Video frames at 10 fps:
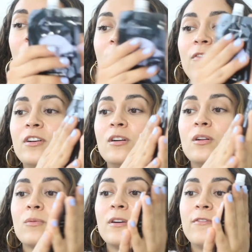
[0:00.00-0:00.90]
will
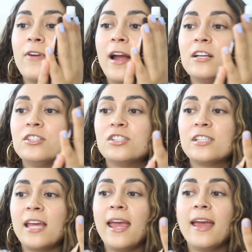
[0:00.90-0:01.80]
feel
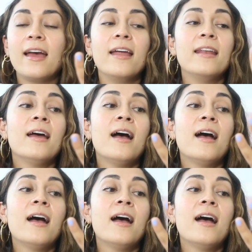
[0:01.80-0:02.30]
refreshed and